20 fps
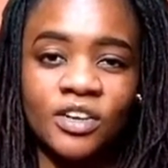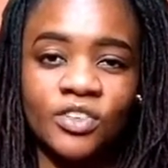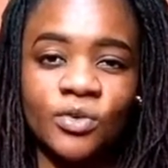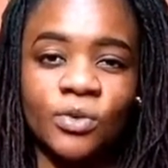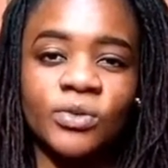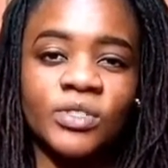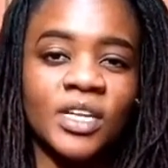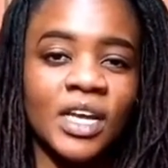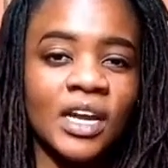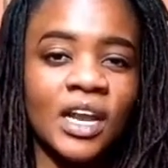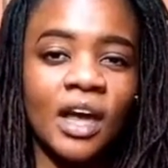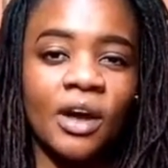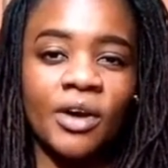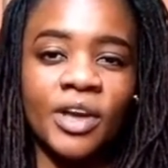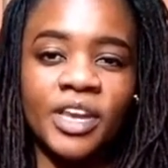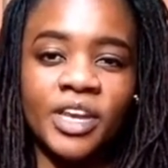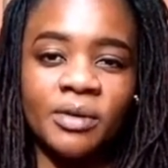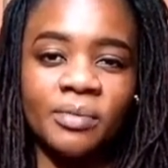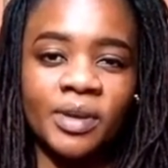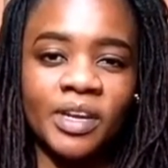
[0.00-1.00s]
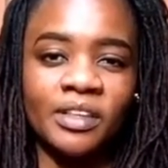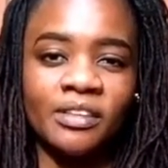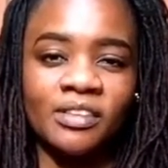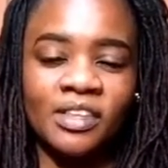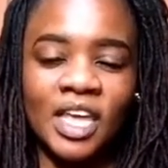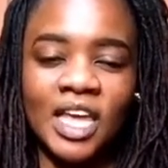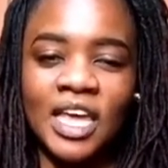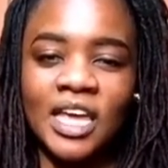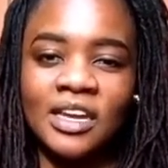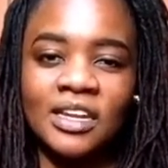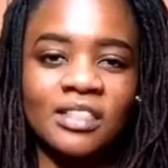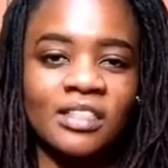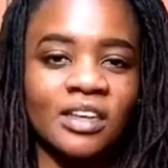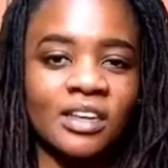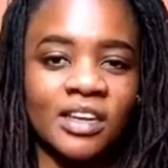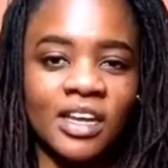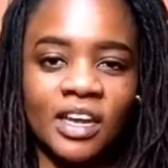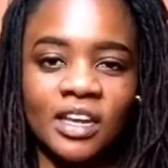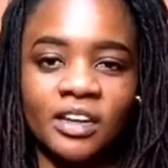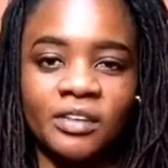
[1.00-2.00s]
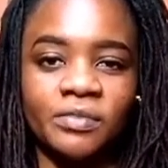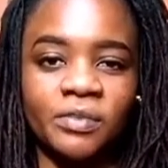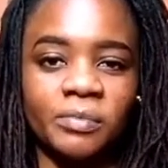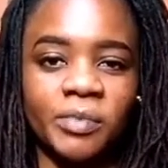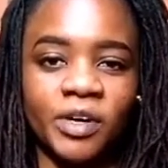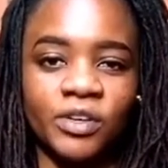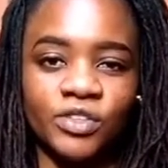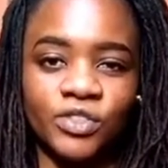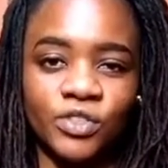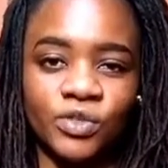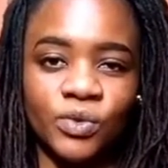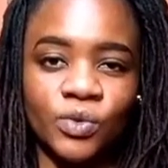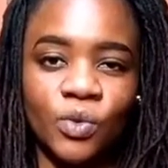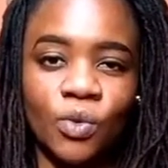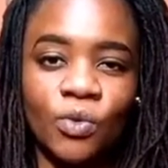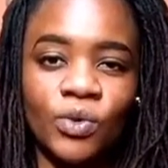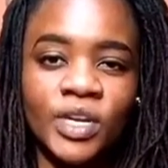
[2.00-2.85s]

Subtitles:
Don't allow anybody to say anything negative about you.